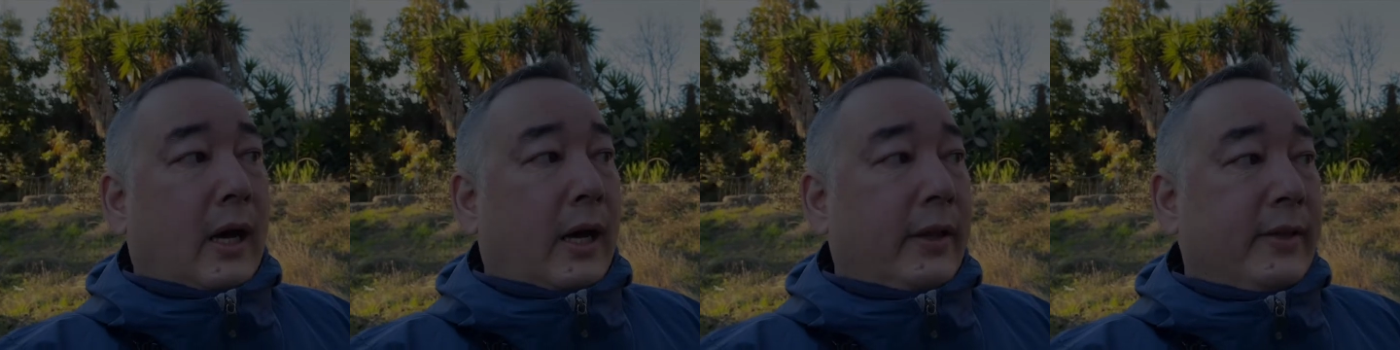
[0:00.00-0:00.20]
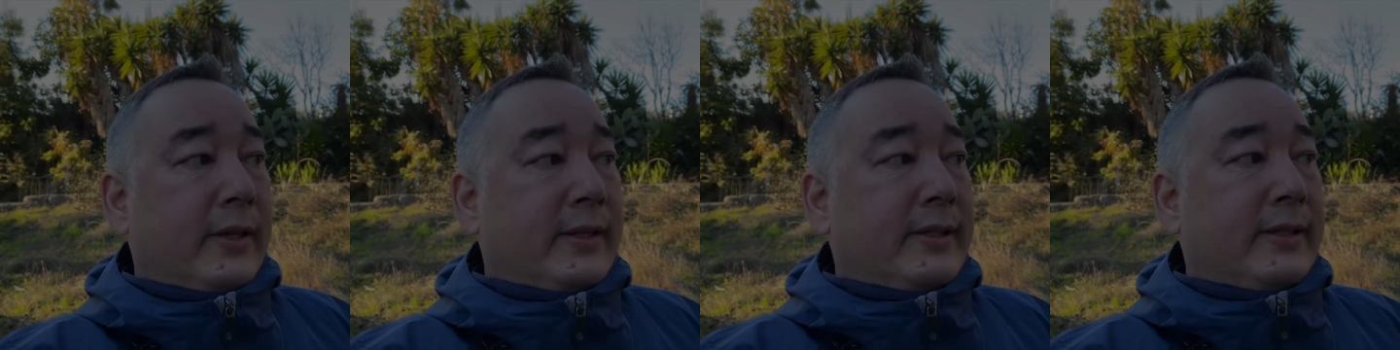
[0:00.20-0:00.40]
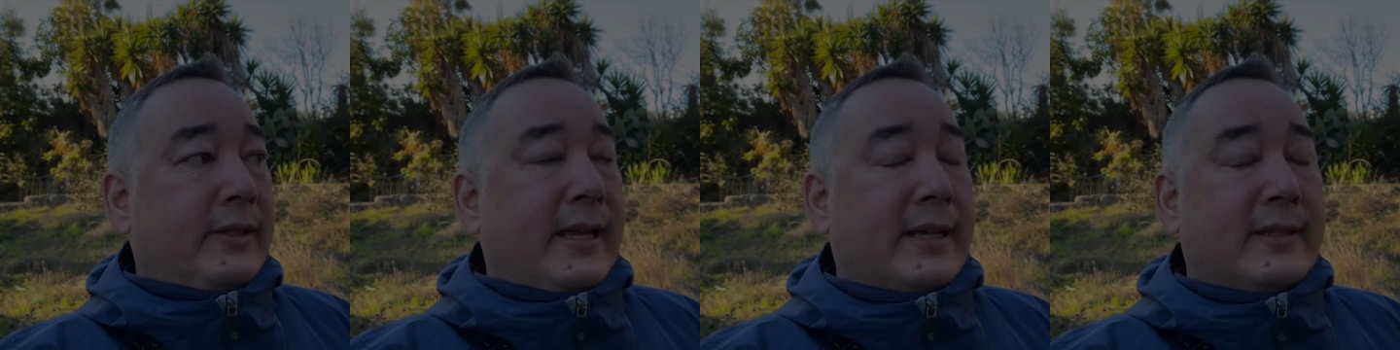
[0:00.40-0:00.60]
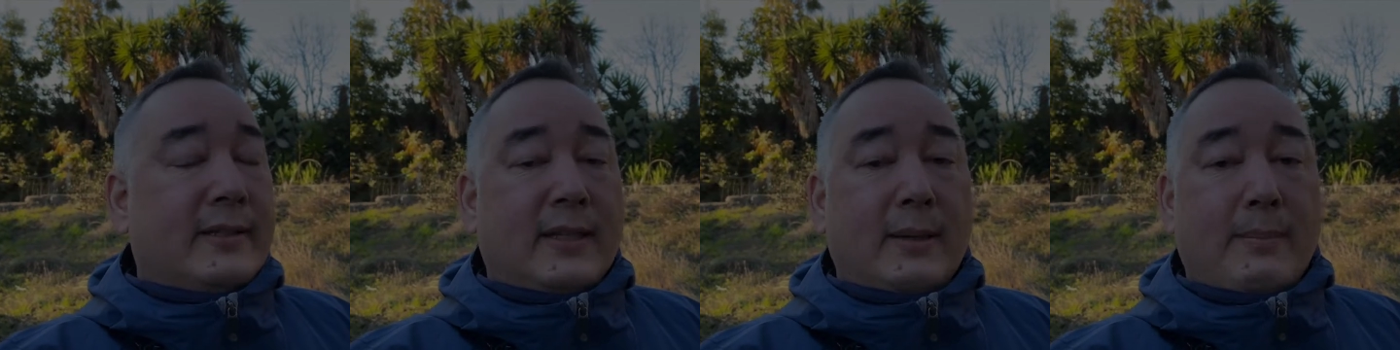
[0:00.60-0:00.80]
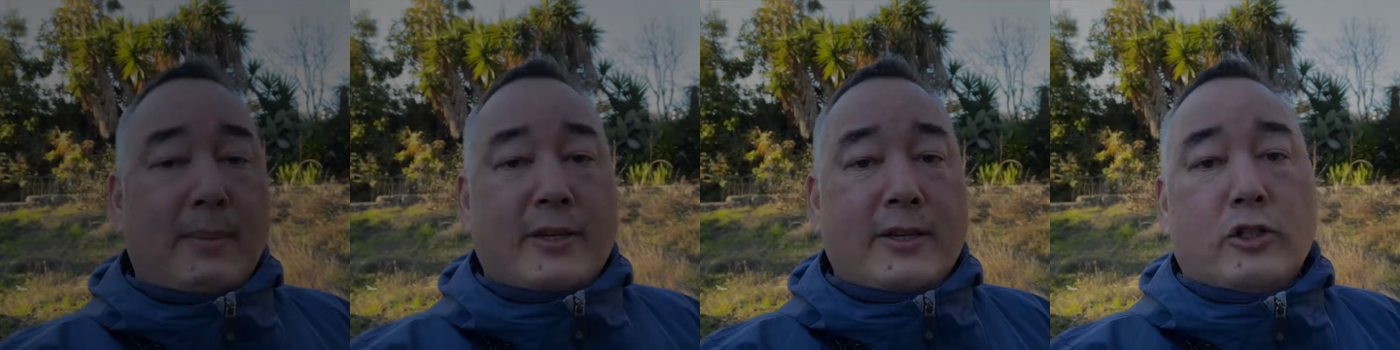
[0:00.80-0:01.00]
This next
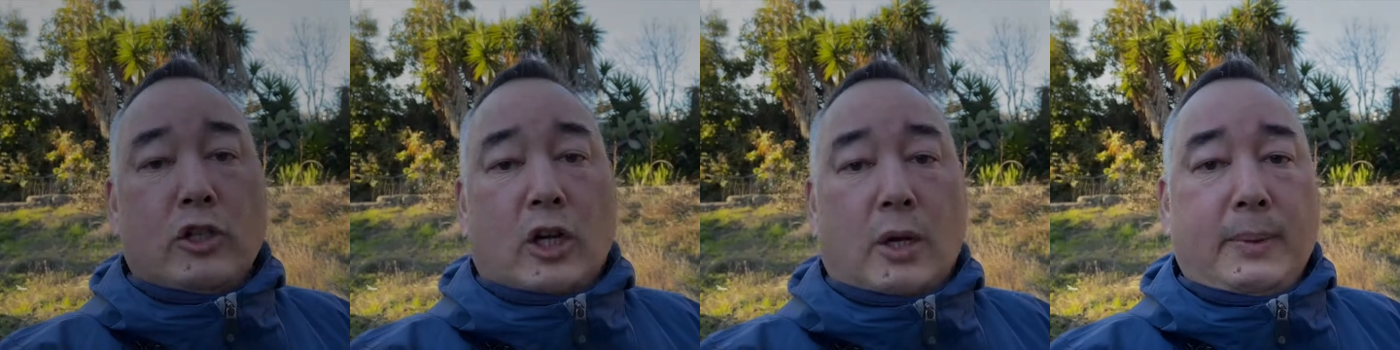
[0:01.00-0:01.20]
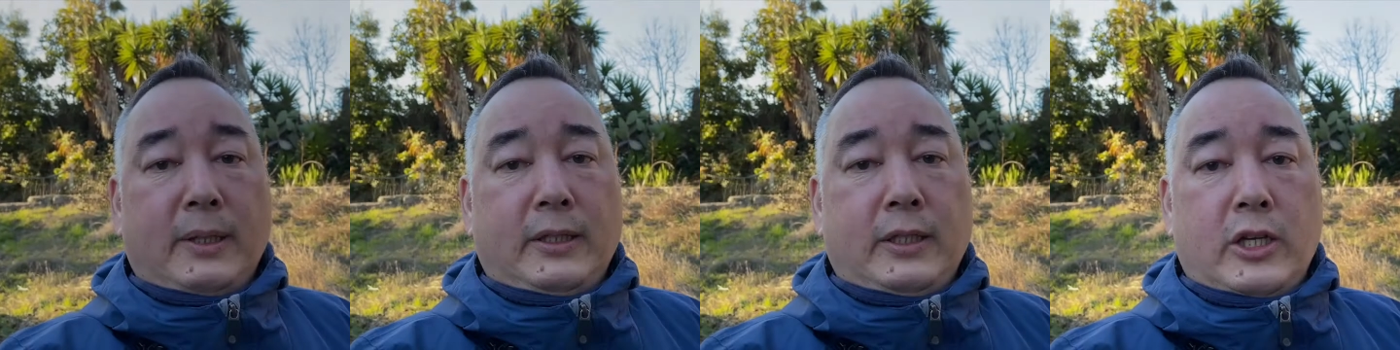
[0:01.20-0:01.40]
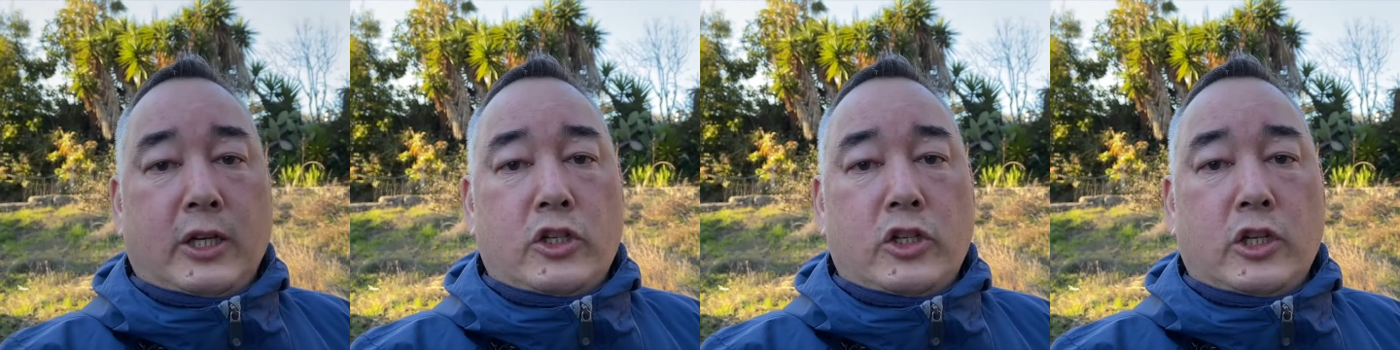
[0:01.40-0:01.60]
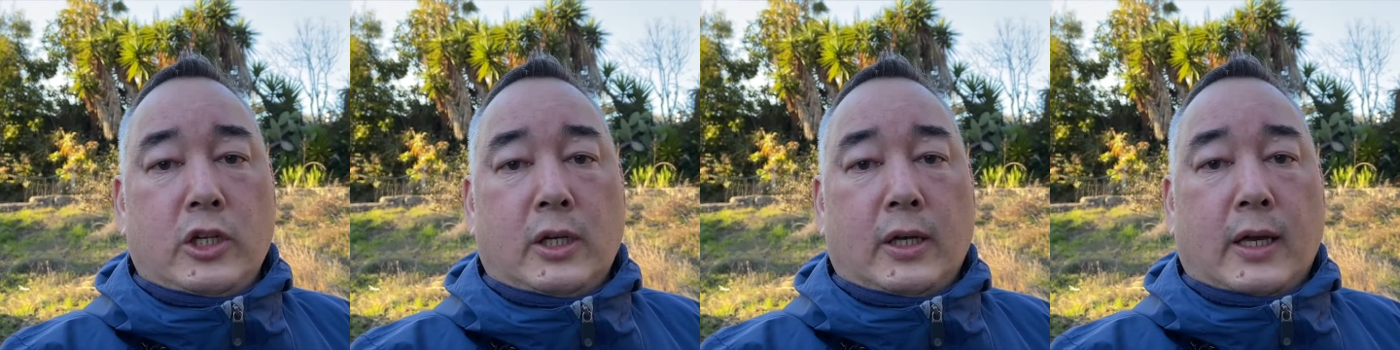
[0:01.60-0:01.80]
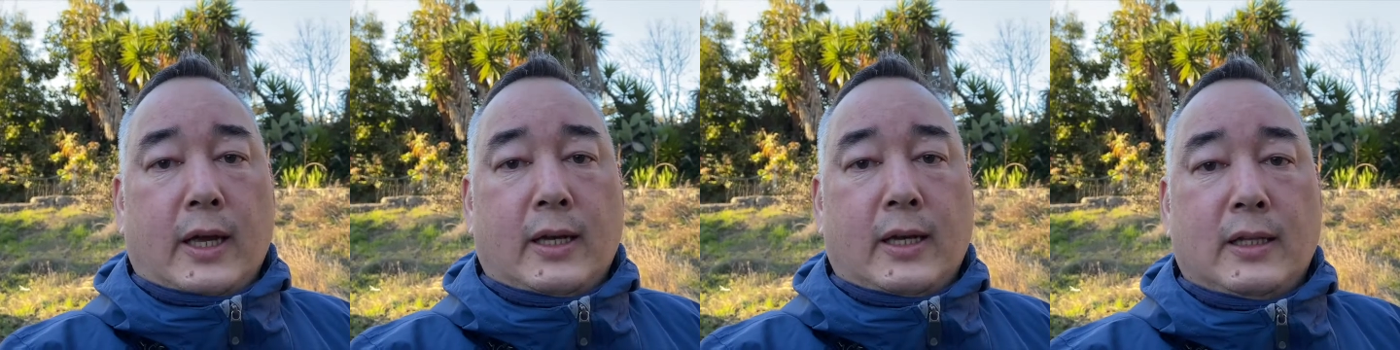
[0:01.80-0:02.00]
semester, I'll be
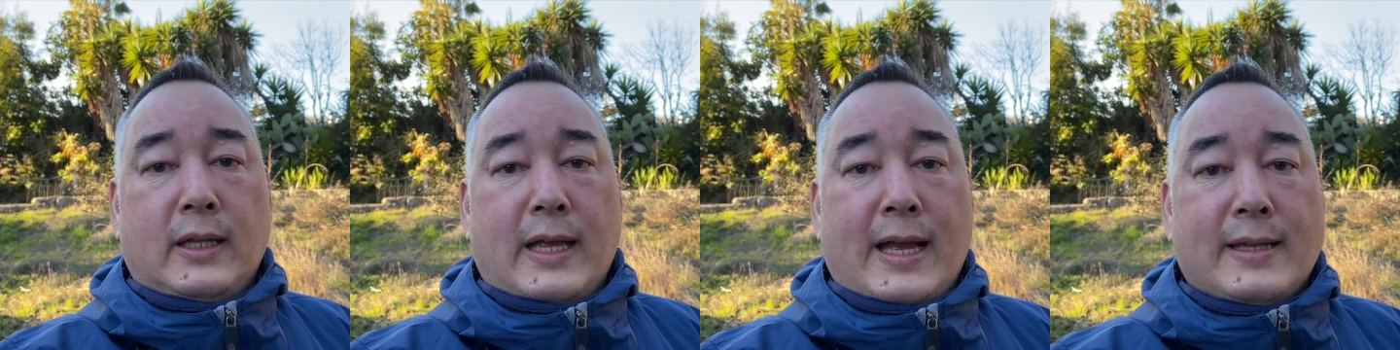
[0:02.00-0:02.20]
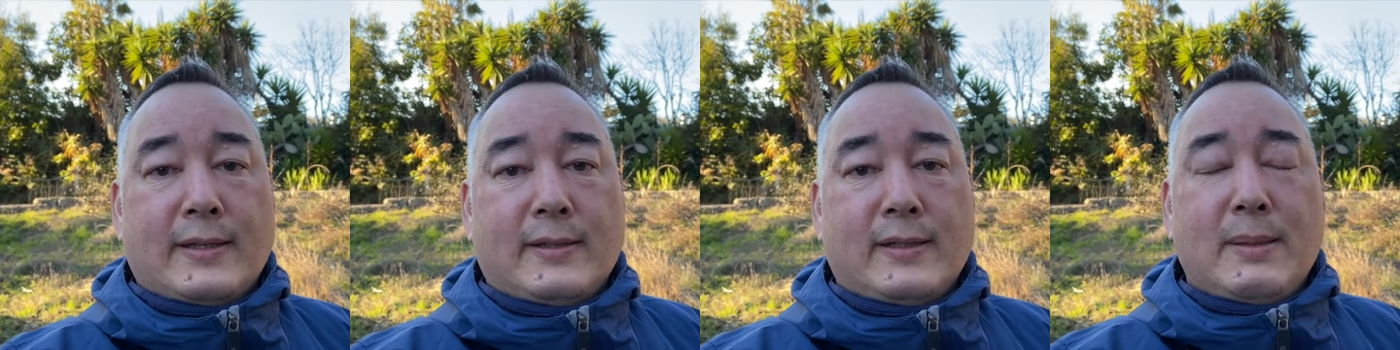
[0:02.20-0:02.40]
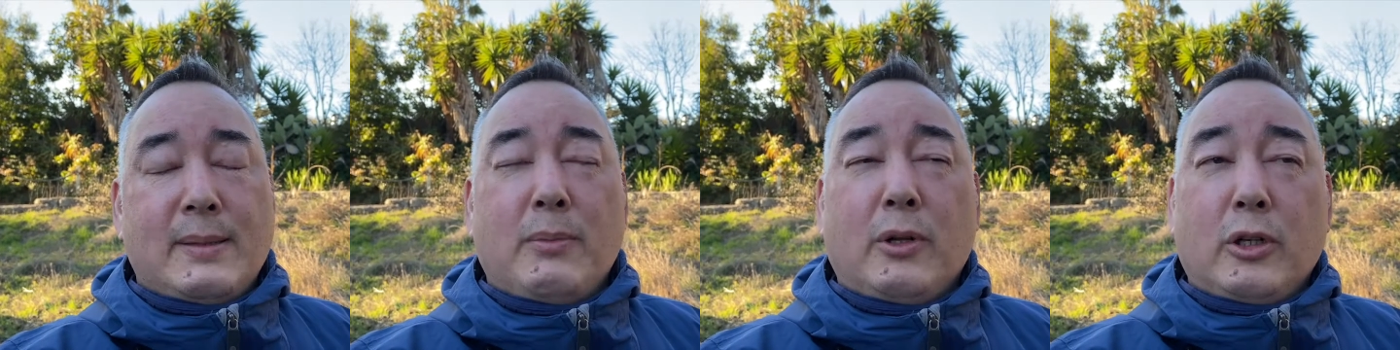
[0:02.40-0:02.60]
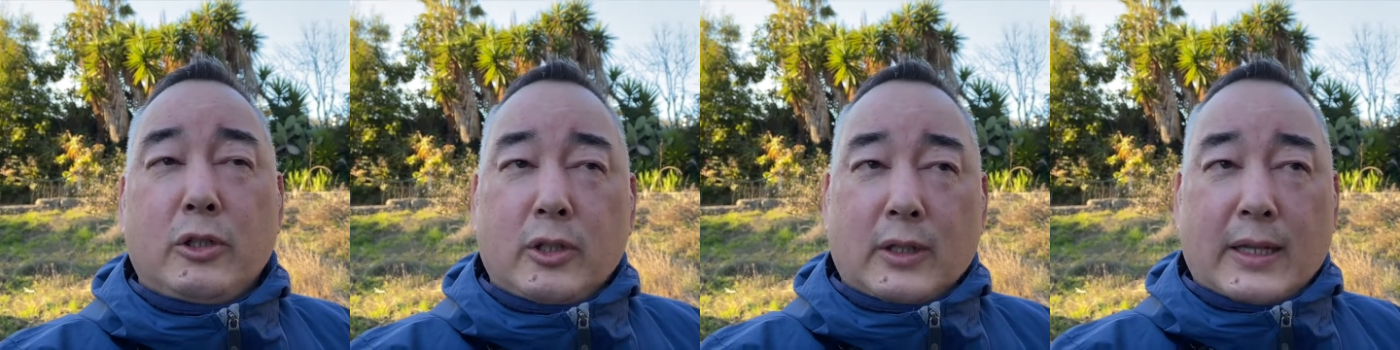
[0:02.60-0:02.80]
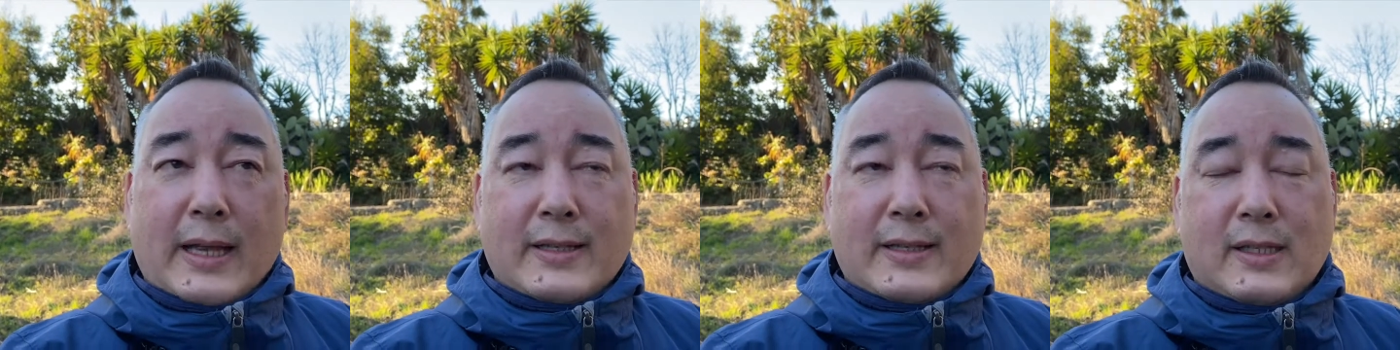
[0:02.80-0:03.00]
teaching a class similar
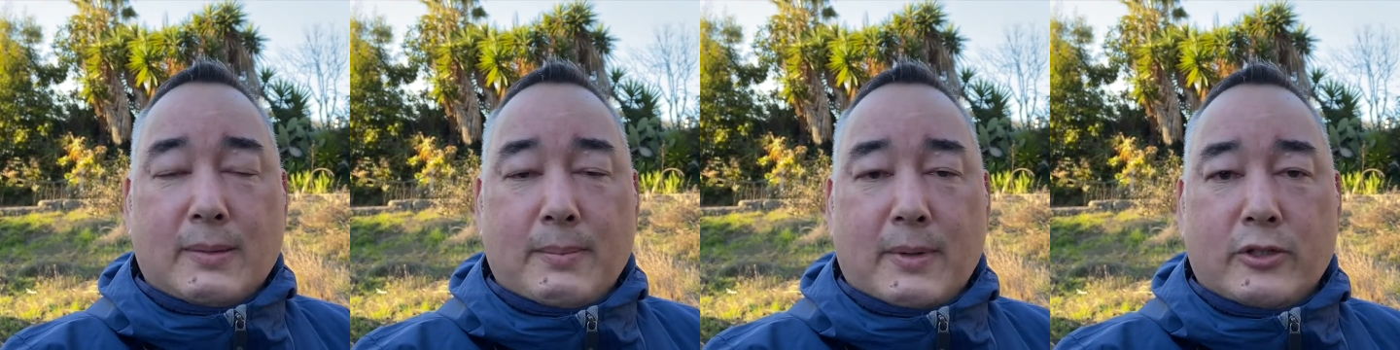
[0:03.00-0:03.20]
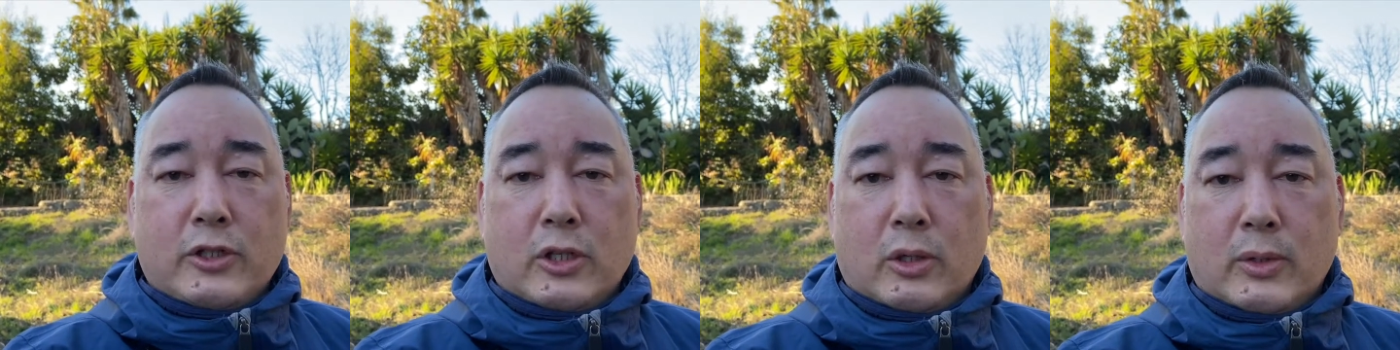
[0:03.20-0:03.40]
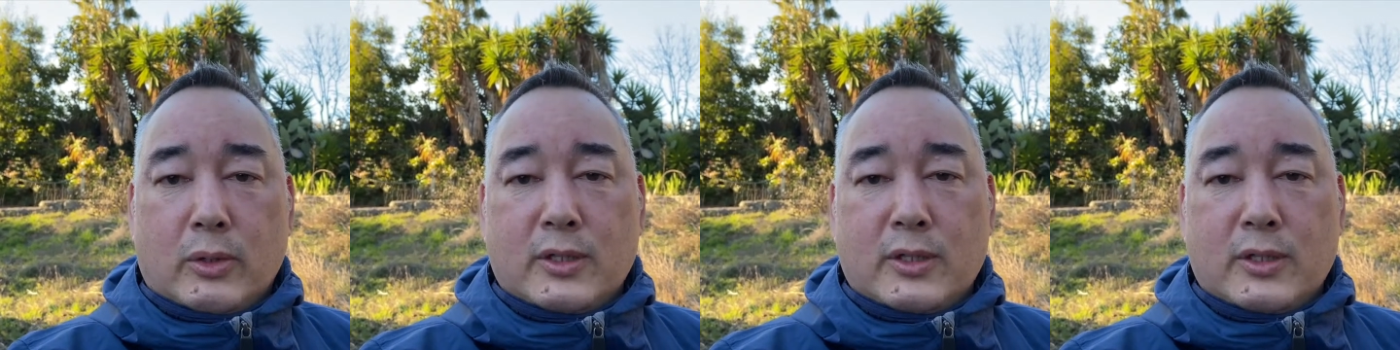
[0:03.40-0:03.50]
to last semester.